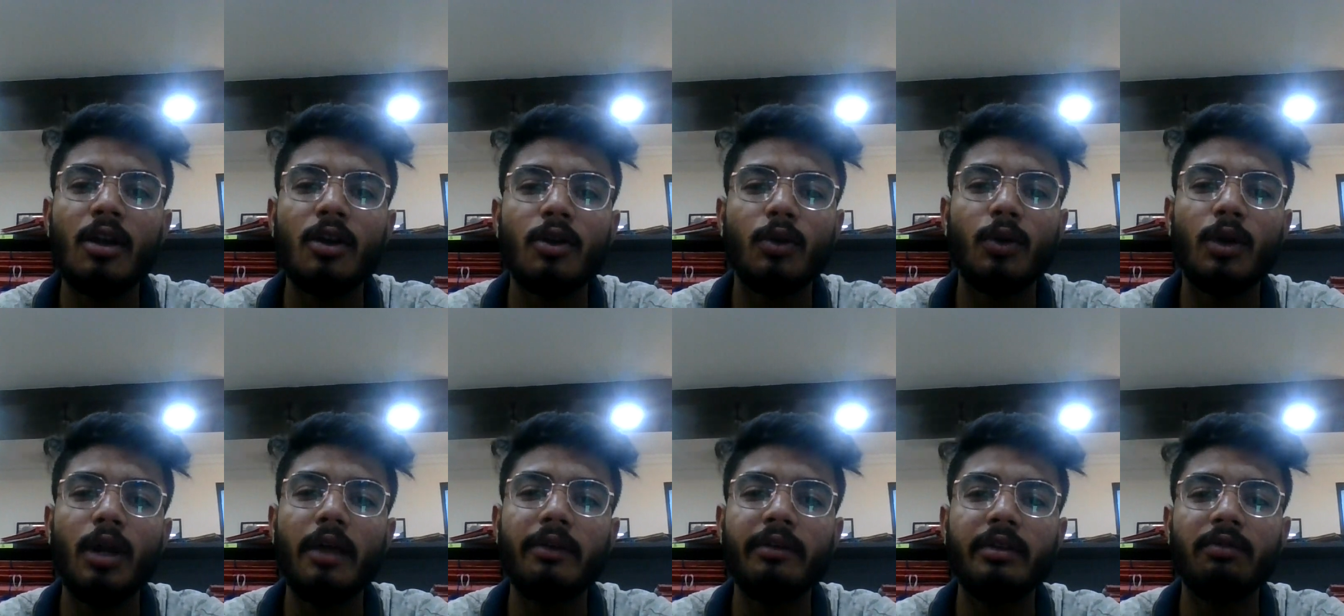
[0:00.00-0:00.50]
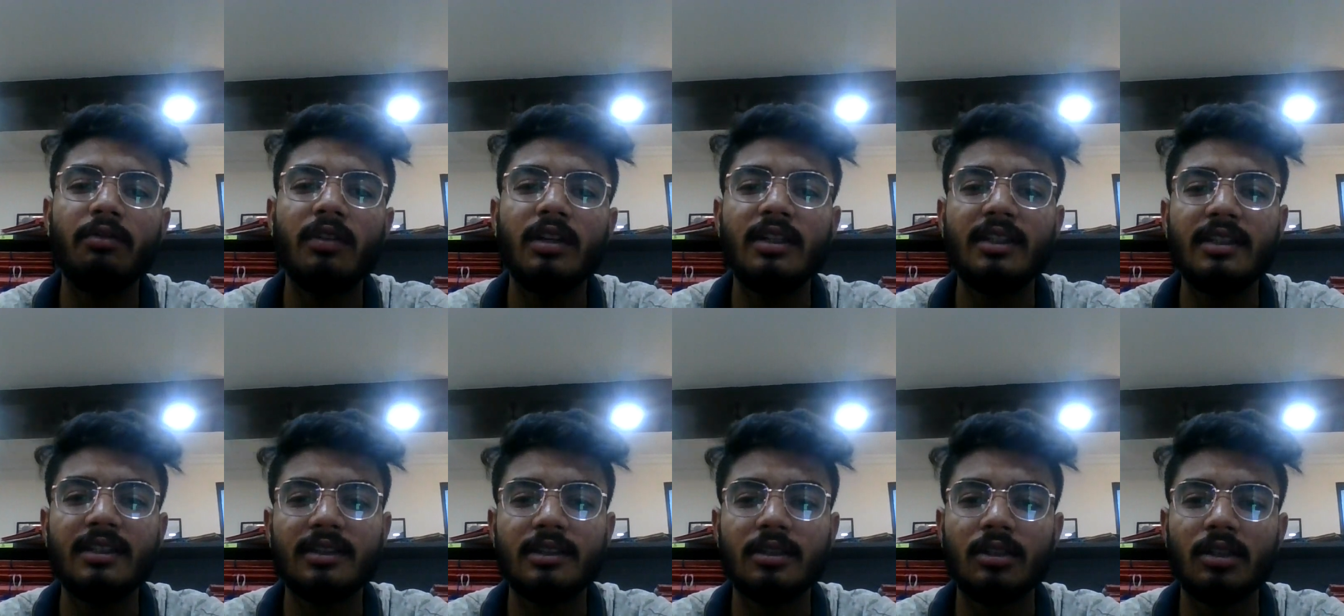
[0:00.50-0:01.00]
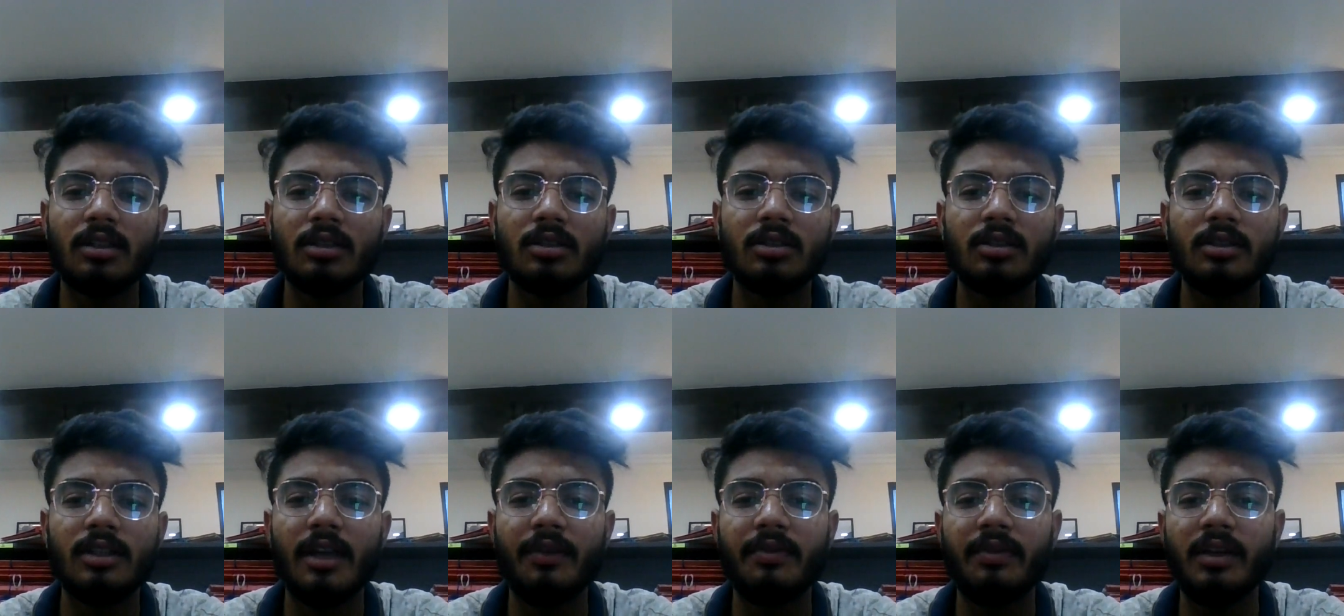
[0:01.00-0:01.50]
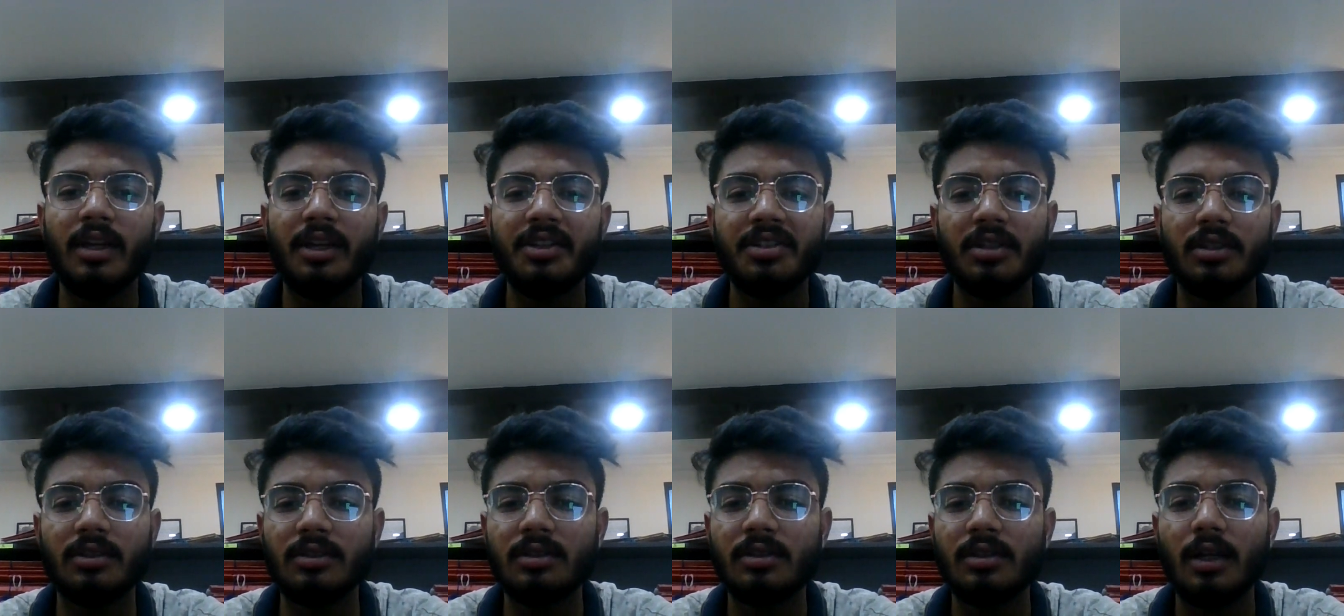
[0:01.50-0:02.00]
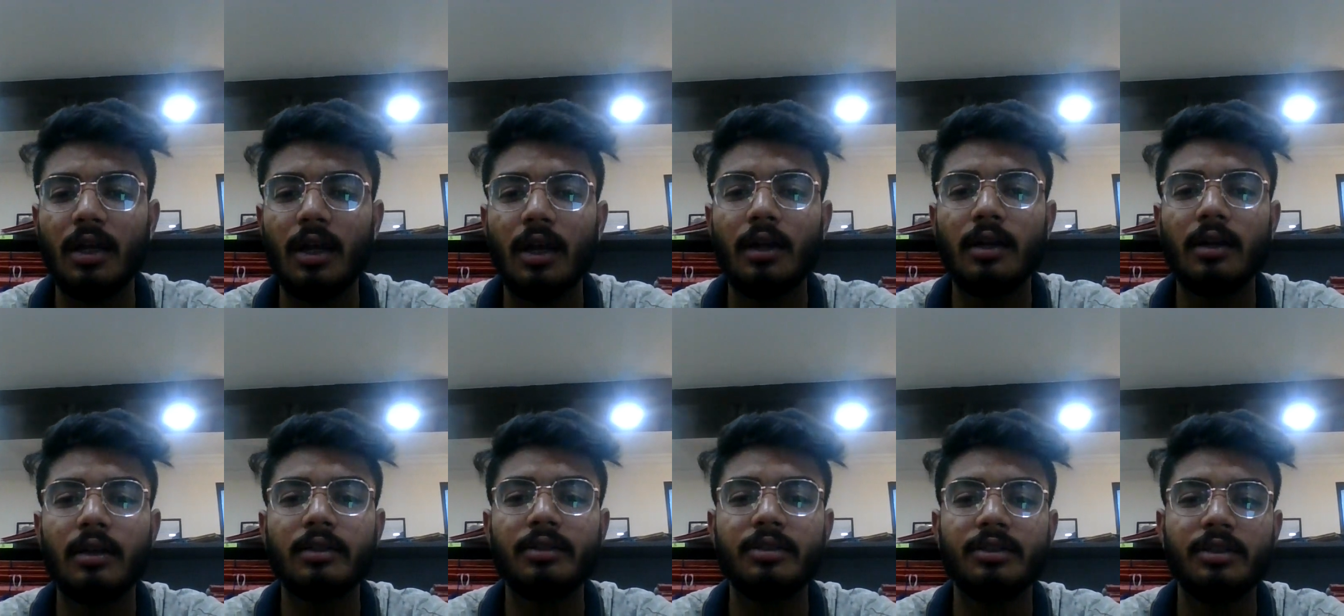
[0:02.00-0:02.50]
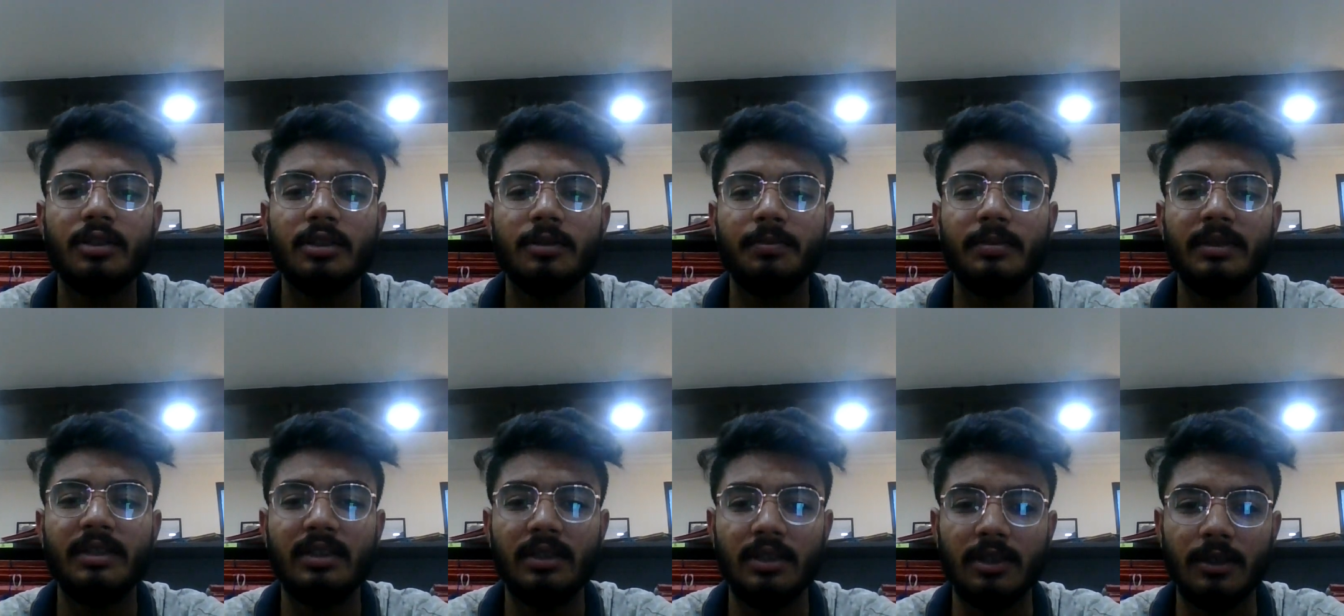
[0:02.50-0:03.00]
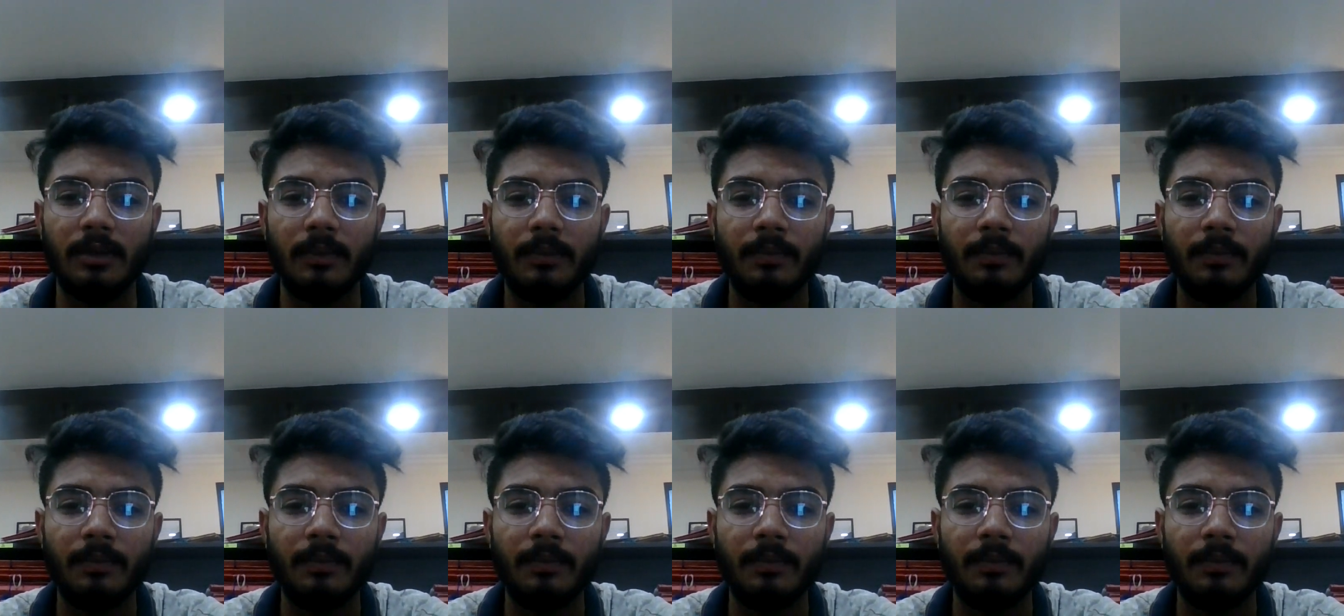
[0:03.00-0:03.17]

Today we will discuss definitions under CPC.